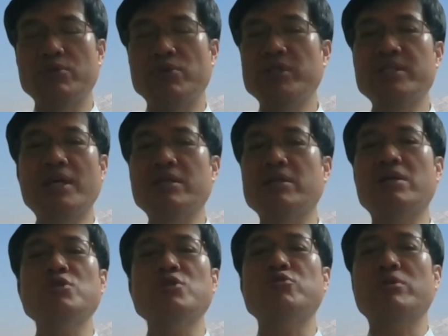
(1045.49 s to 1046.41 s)
So it's not a
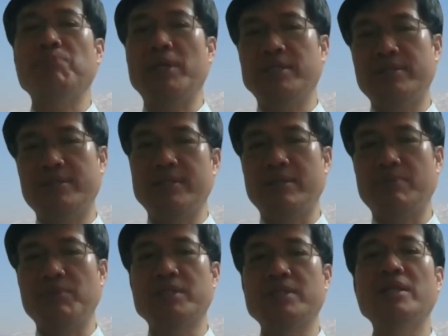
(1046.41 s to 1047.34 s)
contract-based
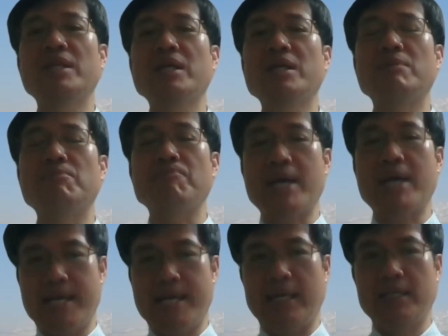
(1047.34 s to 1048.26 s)
system, it's a legal
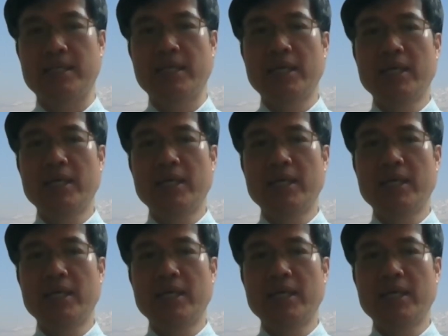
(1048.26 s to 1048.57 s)
mandate,